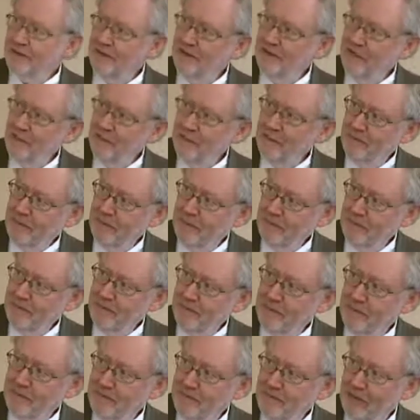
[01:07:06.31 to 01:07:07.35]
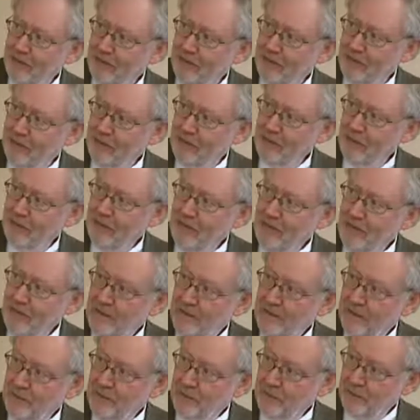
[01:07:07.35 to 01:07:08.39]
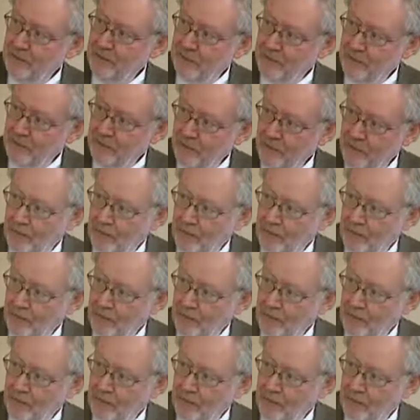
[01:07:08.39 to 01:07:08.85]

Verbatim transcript: And then that was just caribou, and we go through